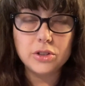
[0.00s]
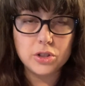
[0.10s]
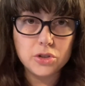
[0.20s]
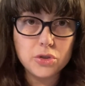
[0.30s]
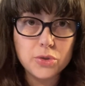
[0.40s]

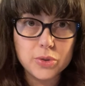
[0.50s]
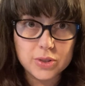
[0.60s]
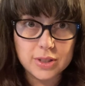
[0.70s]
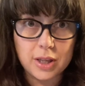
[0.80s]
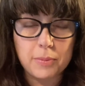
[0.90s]
to
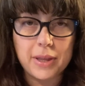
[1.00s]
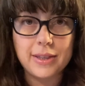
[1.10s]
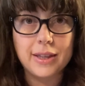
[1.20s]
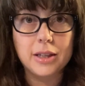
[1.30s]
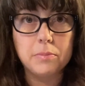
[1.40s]
Jerusalem
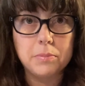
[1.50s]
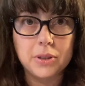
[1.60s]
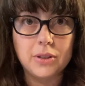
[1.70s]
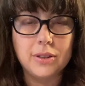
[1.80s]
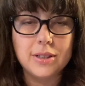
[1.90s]
and they could
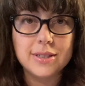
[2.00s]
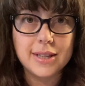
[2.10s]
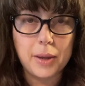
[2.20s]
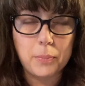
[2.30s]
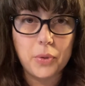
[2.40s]
build the
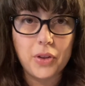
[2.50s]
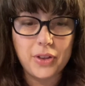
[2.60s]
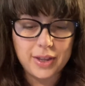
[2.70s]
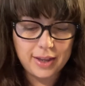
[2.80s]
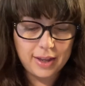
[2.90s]
temple.